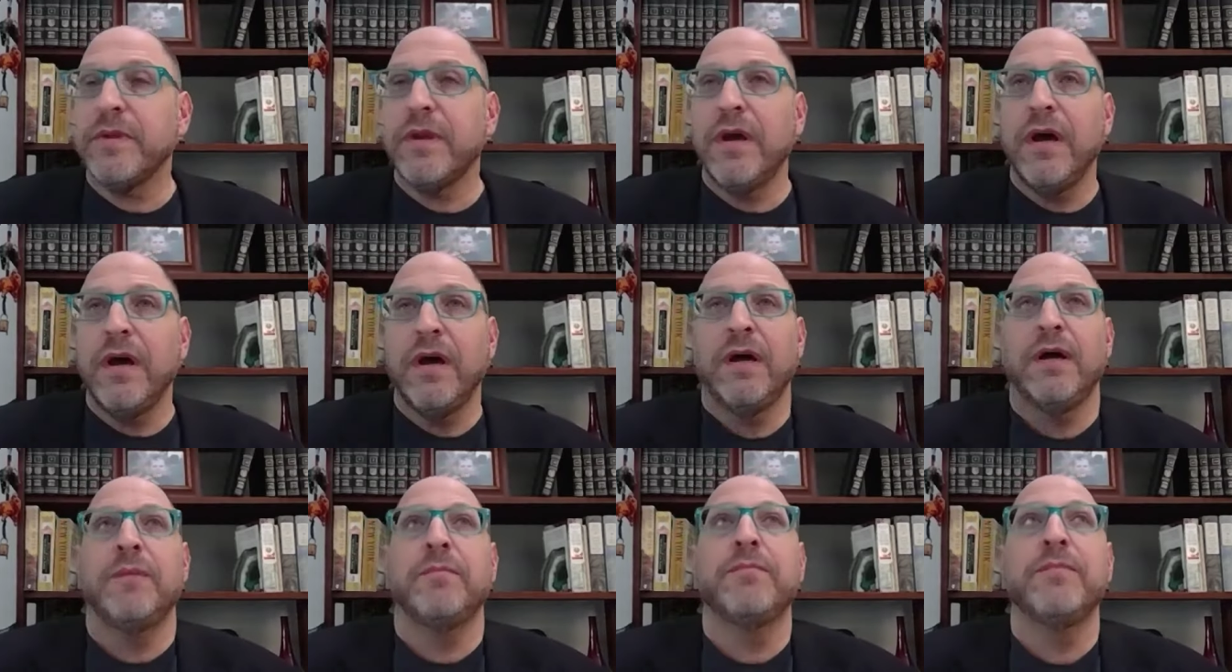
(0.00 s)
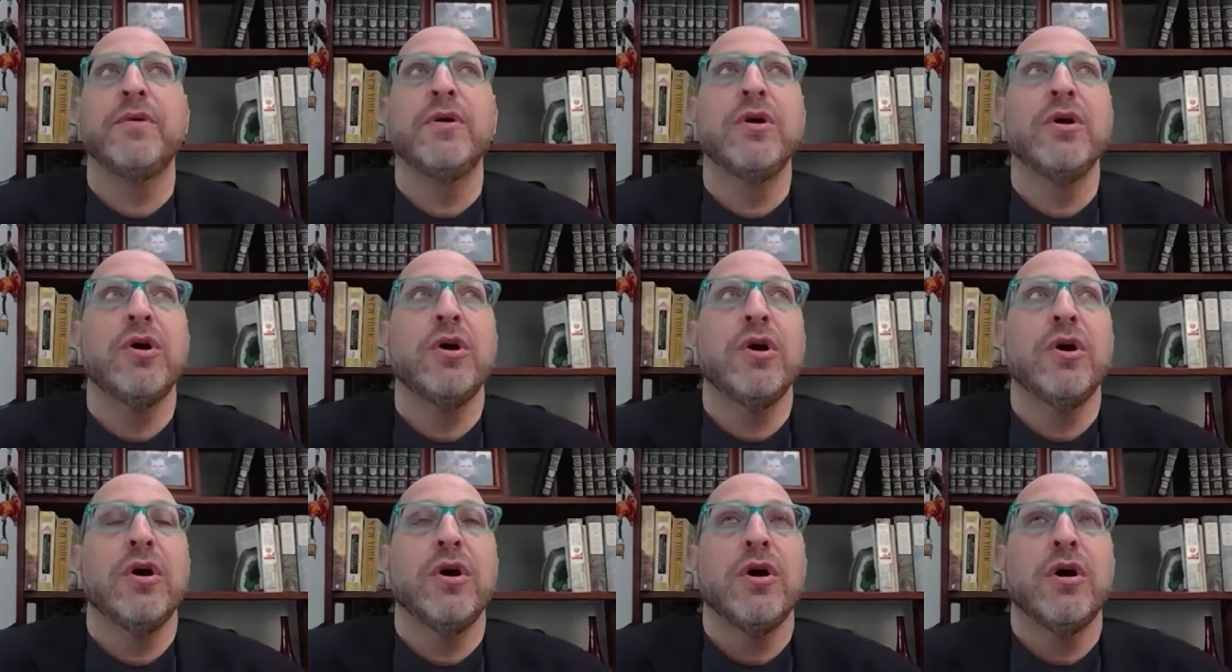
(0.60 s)
um,
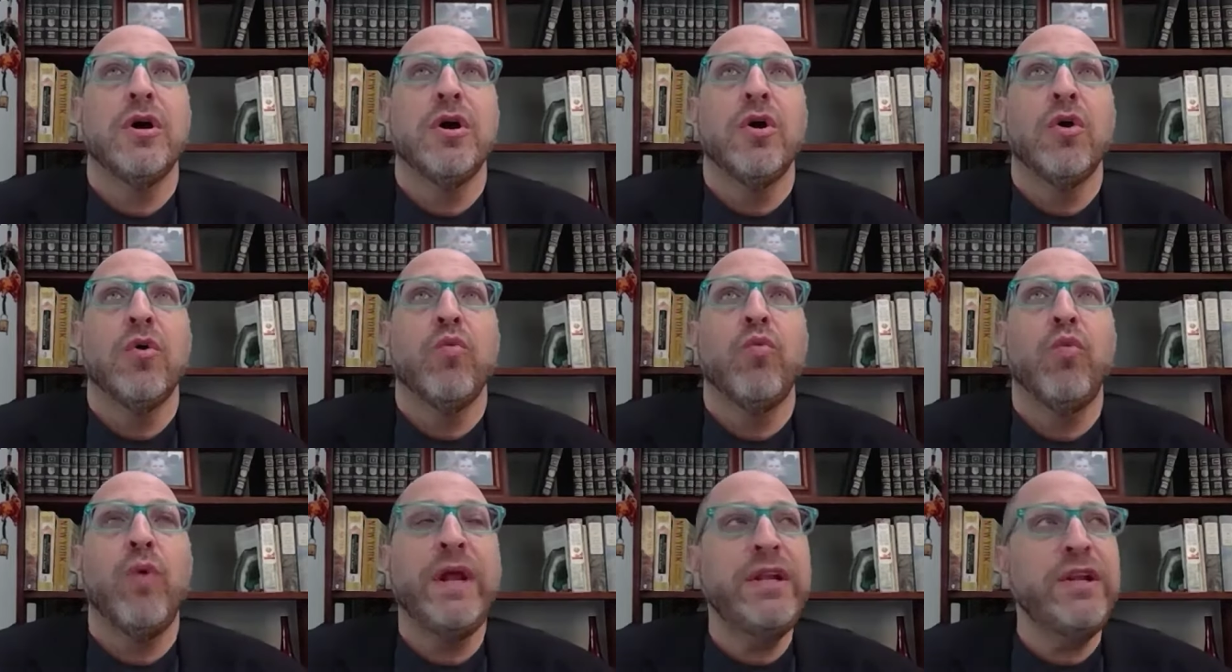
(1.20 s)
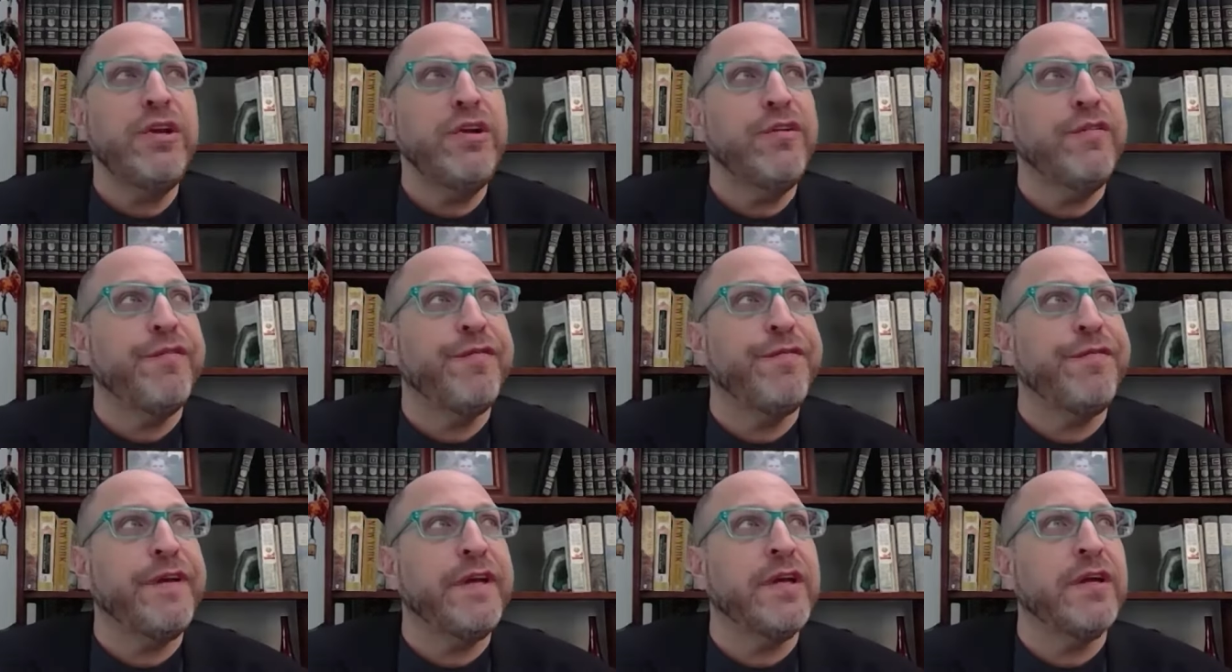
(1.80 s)
when do you
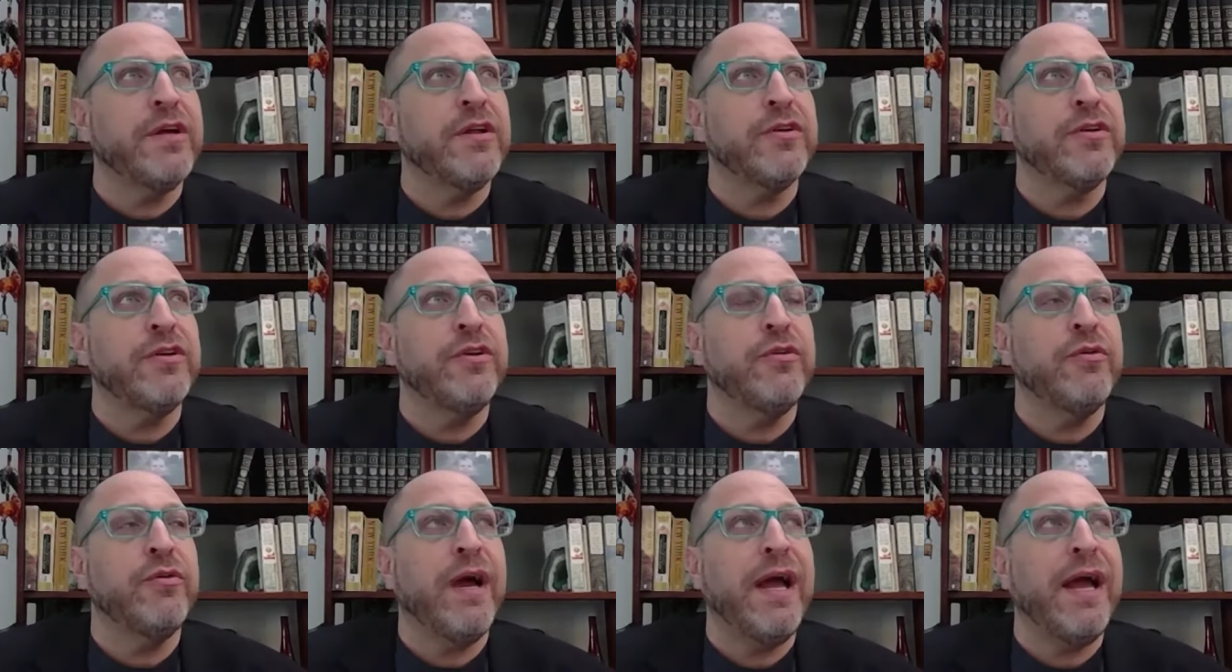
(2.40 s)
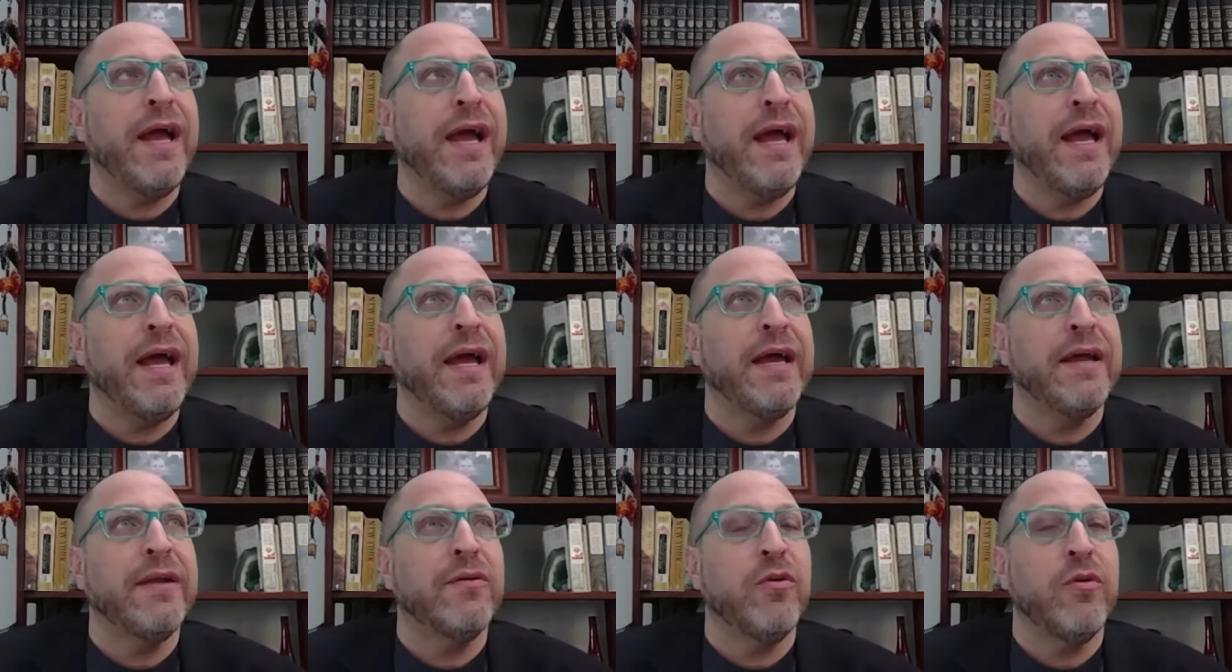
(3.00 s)
feel you
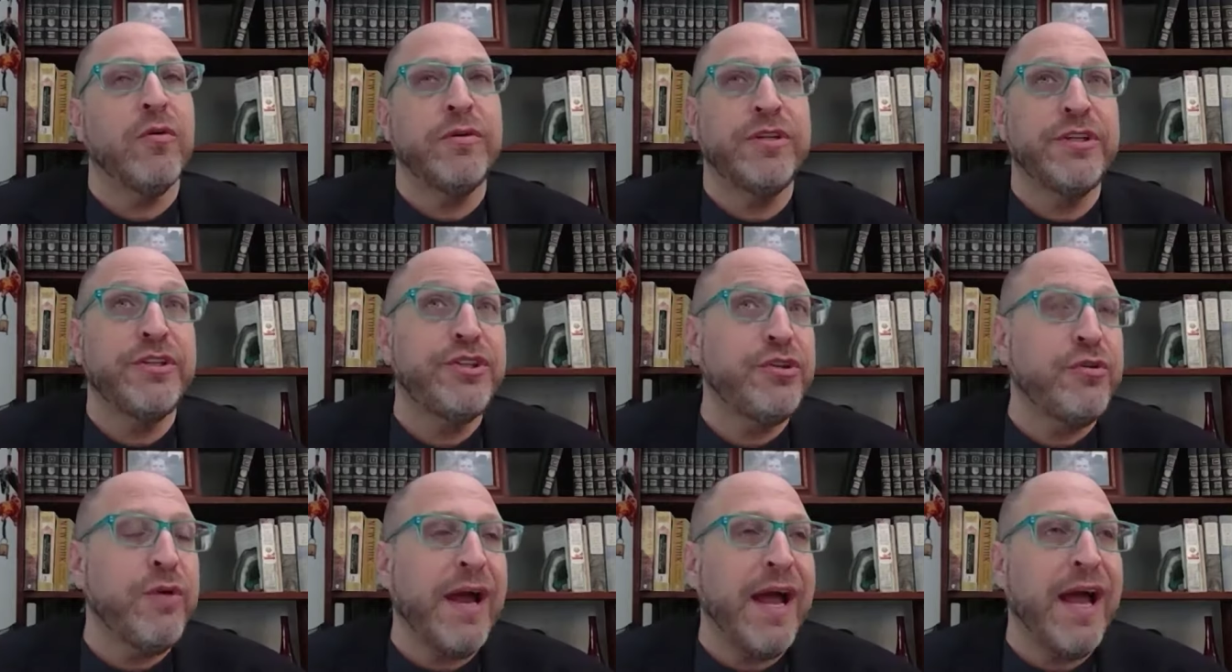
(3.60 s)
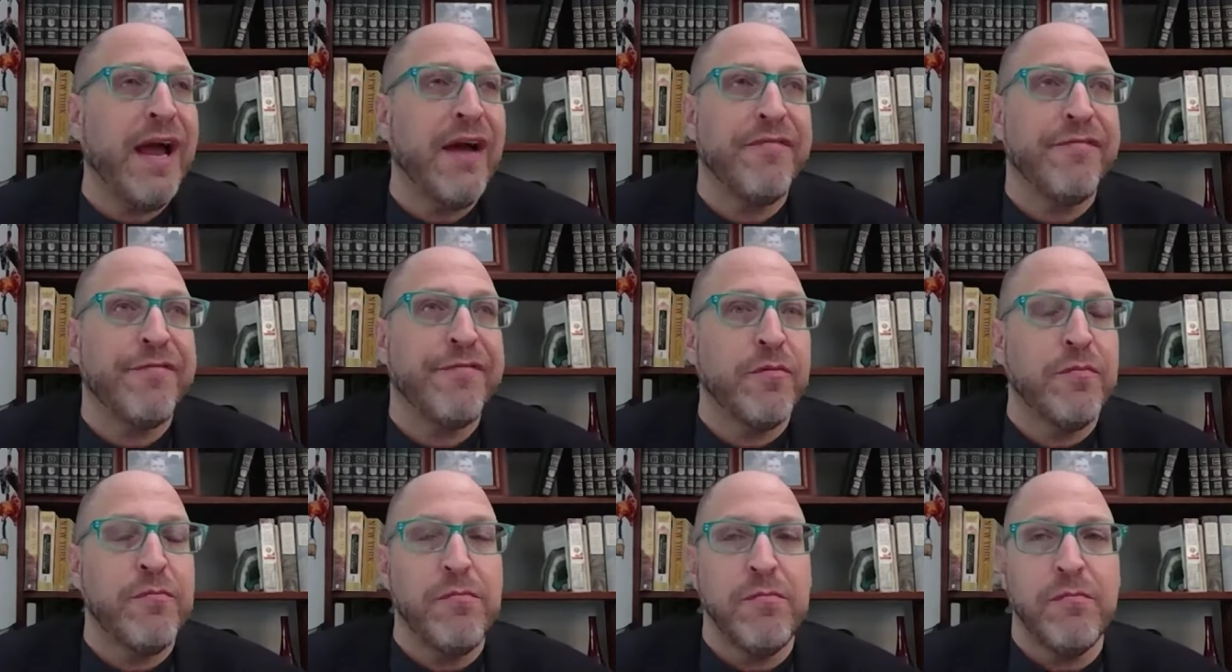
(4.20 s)
had, or did you have
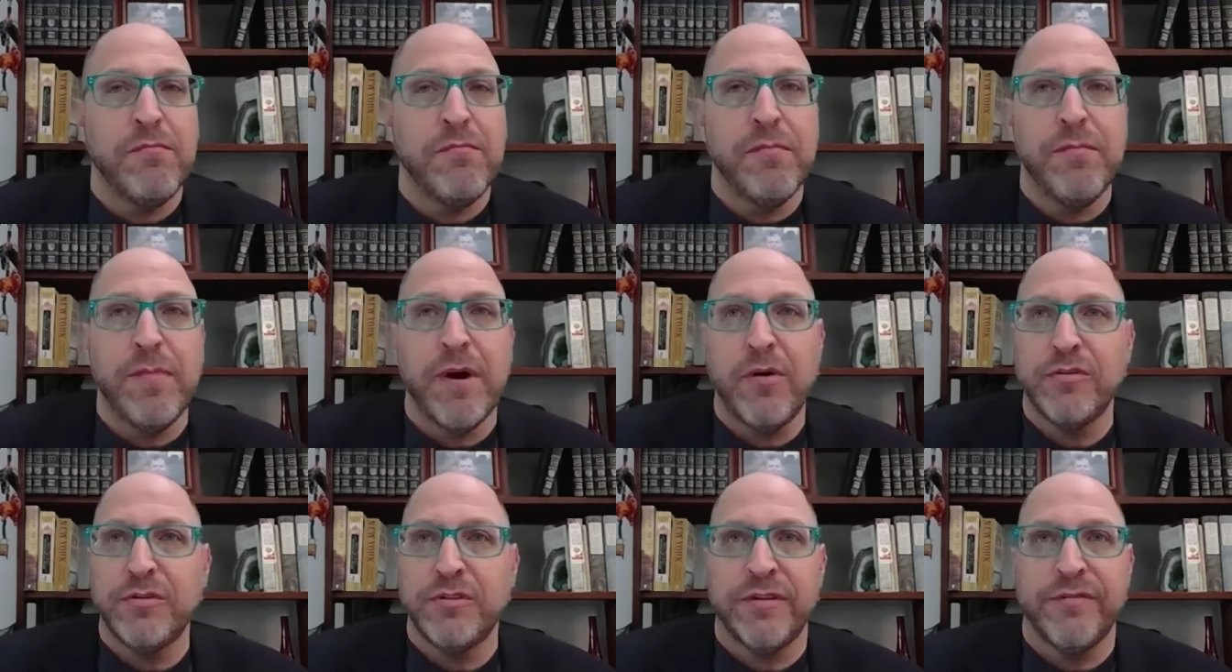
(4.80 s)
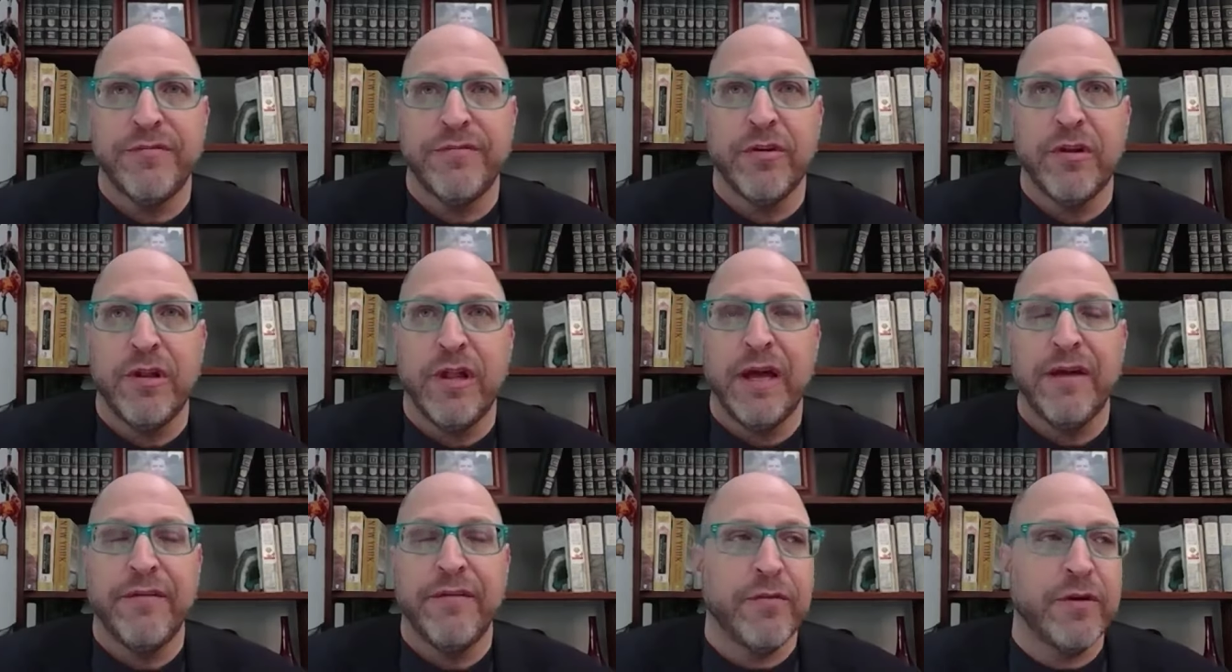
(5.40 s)
for most of your
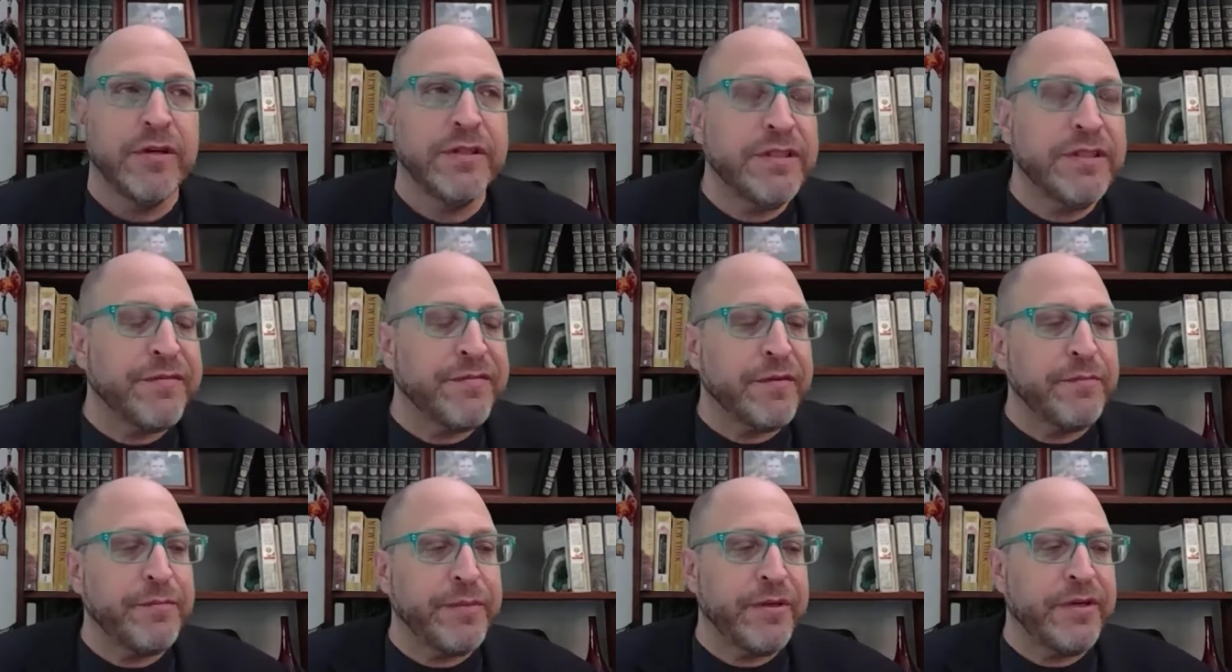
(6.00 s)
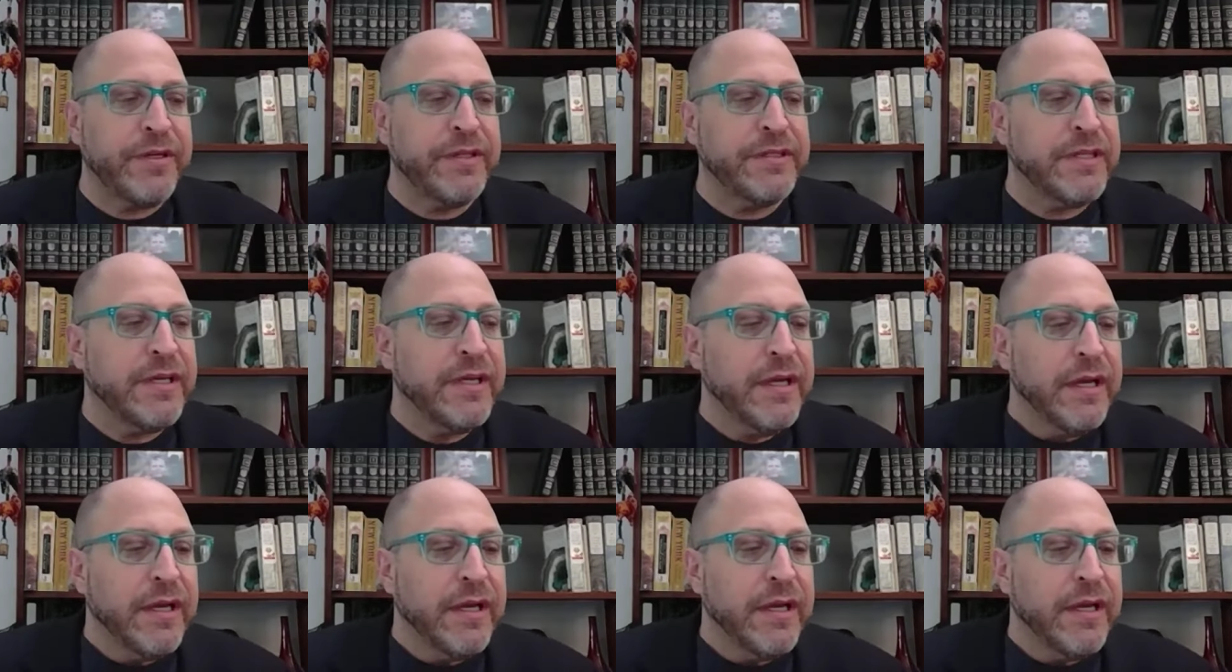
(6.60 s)
life or different periods?